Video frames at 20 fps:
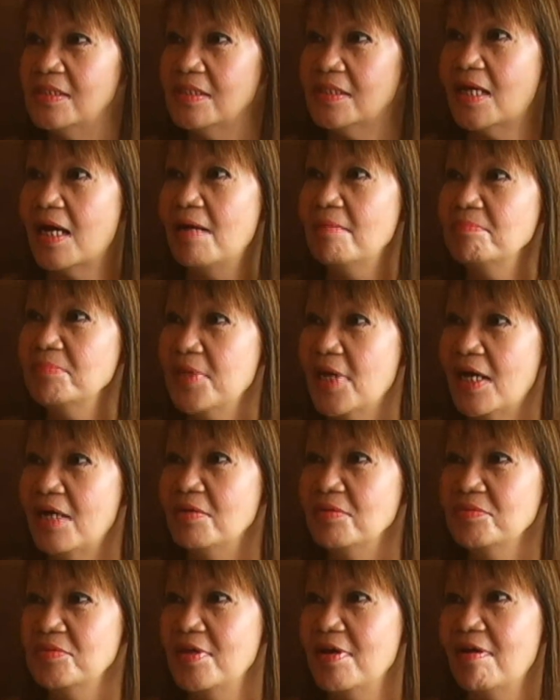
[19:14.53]
calm
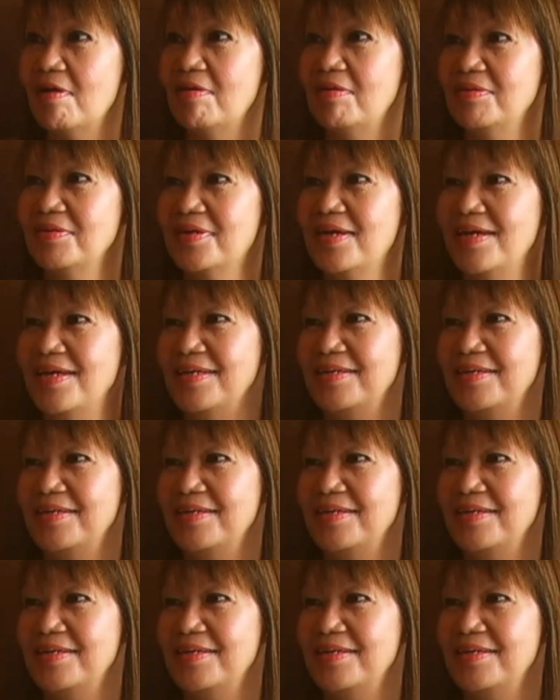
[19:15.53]
down there.